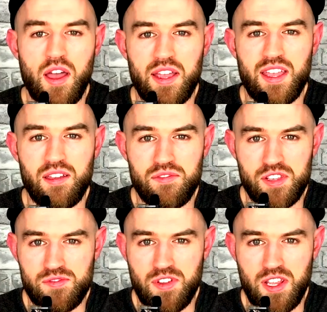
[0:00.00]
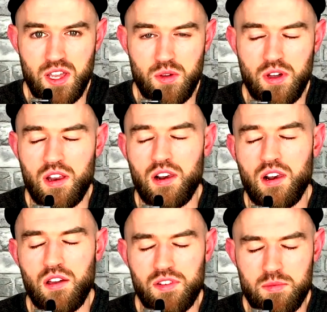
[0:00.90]
give this video a
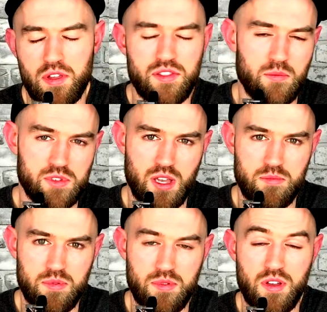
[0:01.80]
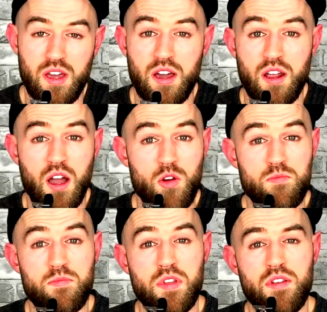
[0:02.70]
lovely big thumbs up, and I would
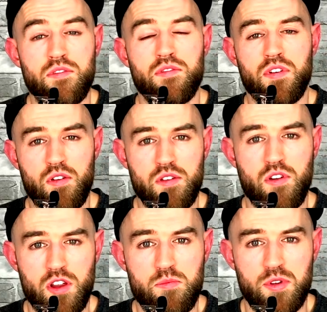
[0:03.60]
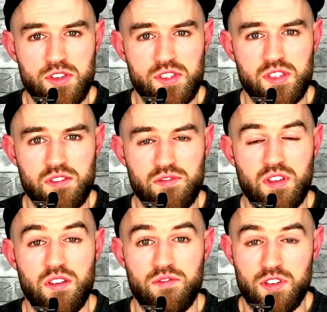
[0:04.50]
be very, very appreciative
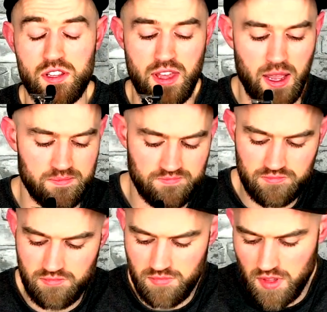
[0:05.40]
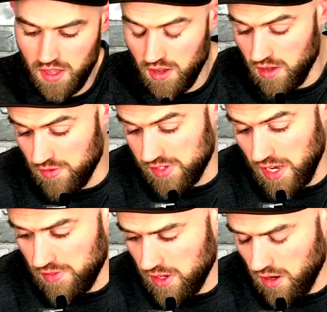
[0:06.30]
if you did that. This
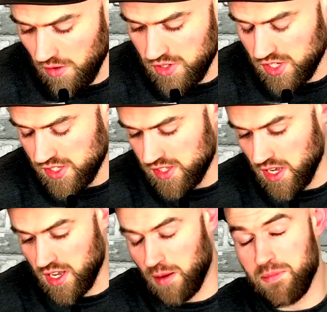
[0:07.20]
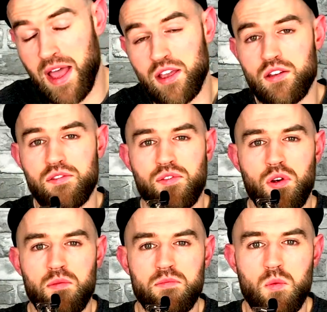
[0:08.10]
evening, I've just come back
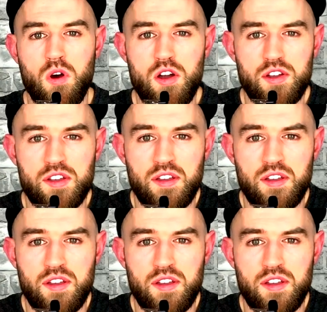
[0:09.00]
from work,